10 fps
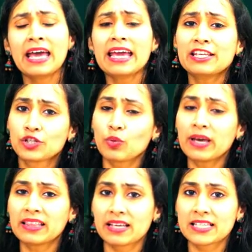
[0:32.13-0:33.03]
In
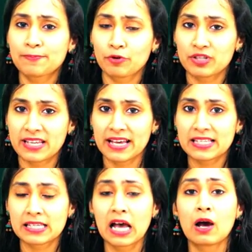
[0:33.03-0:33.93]
doing this
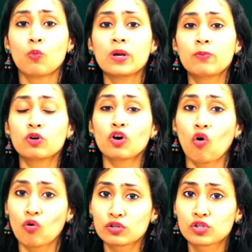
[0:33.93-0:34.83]
process, we would
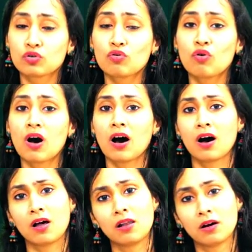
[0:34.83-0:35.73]
also
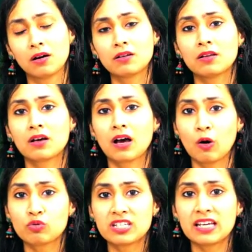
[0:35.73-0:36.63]
learn
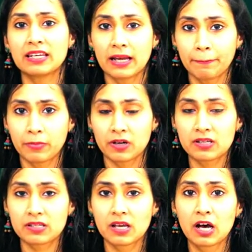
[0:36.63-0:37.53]
counting
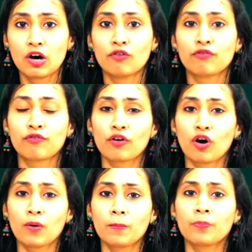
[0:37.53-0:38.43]
numbers
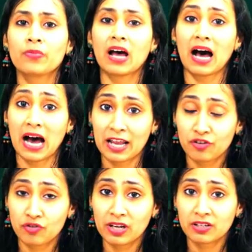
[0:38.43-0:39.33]
from
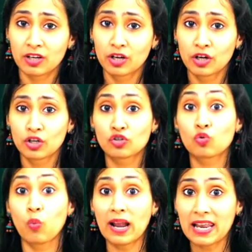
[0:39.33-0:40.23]
100 to
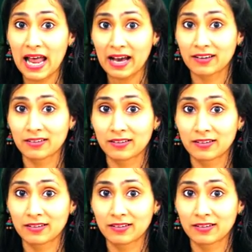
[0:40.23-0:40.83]
1 lakh.